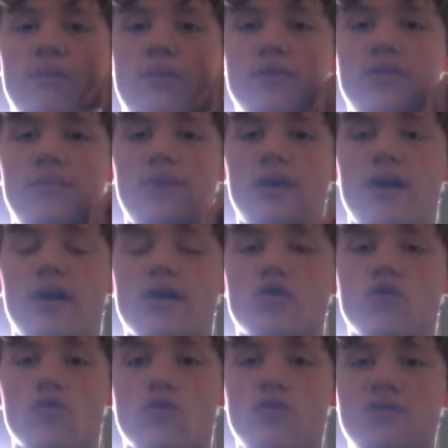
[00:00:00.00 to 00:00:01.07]
multi-man on
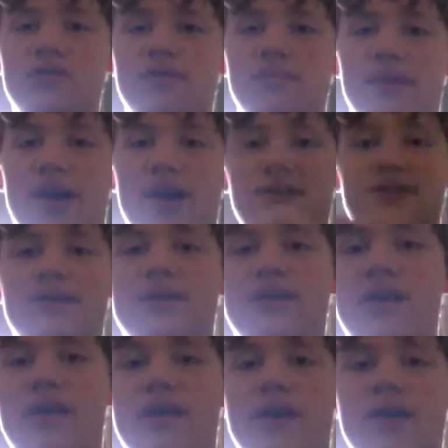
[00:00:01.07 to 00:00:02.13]
Cruel Smash,
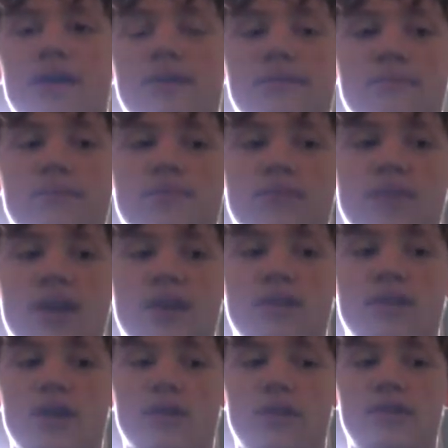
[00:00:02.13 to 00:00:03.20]

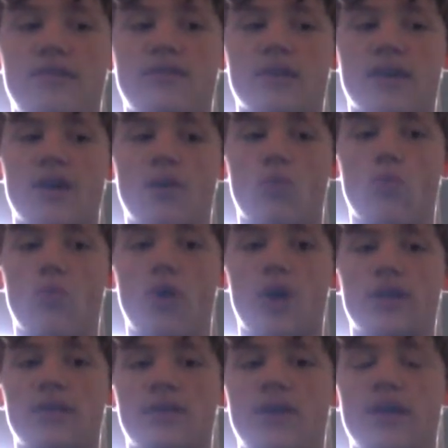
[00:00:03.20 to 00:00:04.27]
and at least to get
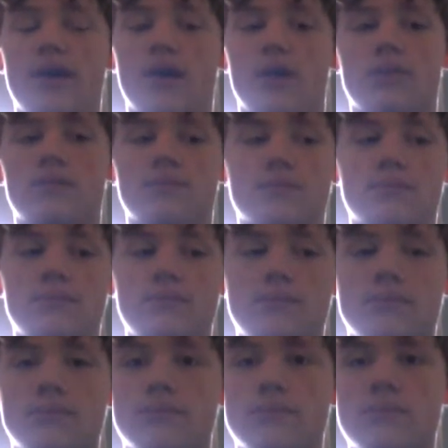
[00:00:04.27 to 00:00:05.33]
1 kill.
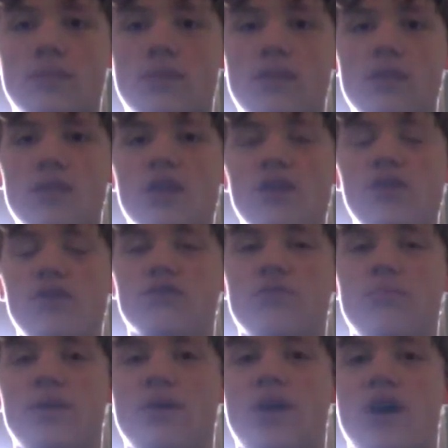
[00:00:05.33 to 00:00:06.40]
You
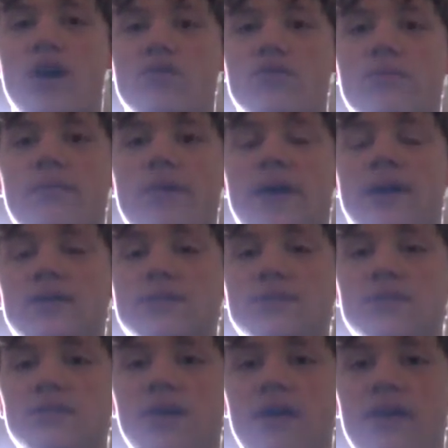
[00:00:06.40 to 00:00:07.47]
also play 100
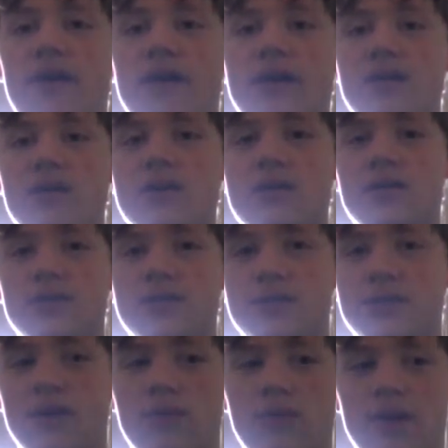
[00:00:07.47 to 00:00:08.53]
battles.
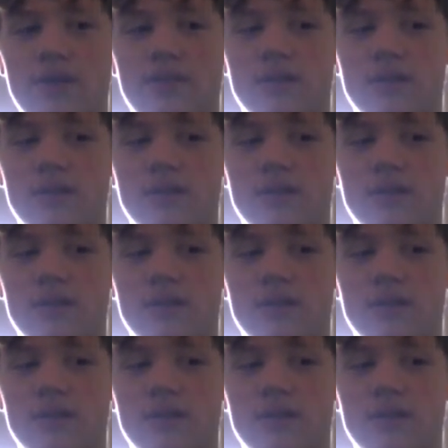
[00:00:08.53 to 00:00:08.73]
So how